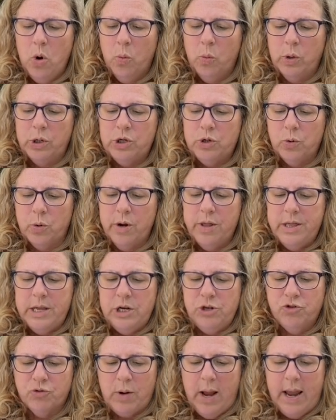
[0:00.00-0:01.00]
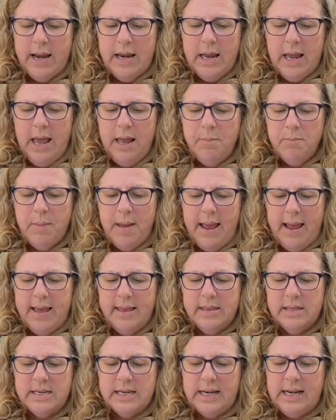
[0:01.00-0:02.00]
where Dorothy drank and
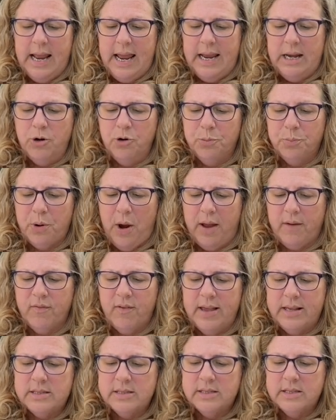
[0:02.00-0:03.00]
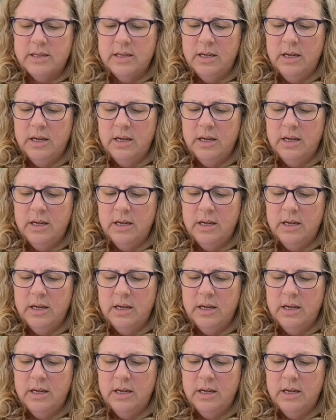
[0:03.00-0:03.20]
bathed and ate her breakfast.